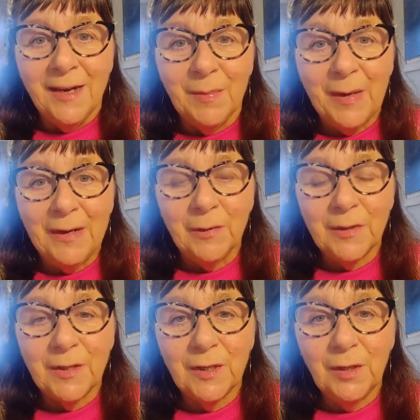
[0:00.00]

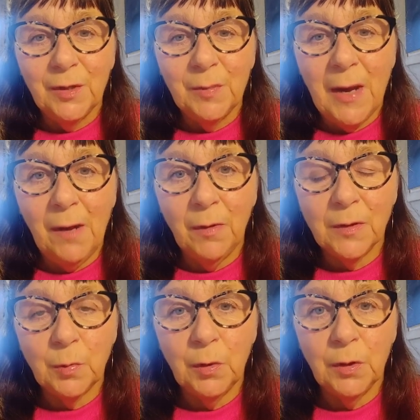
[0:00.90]
about how
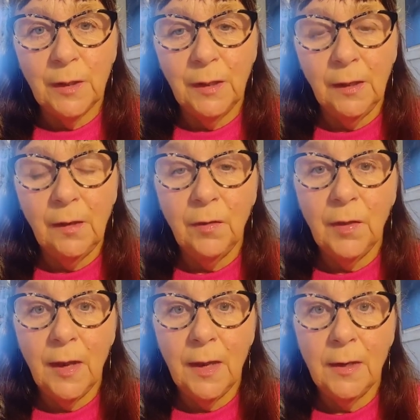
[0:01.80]
it's working,
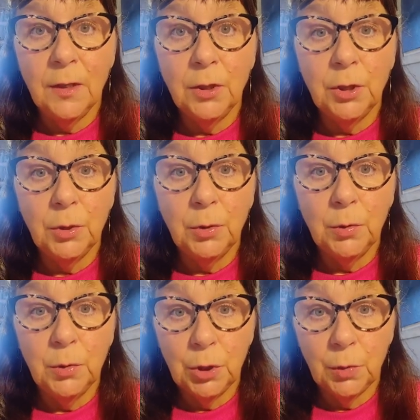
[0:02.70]
then
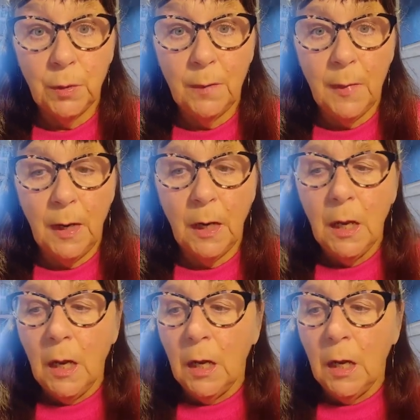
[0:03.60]
do join me.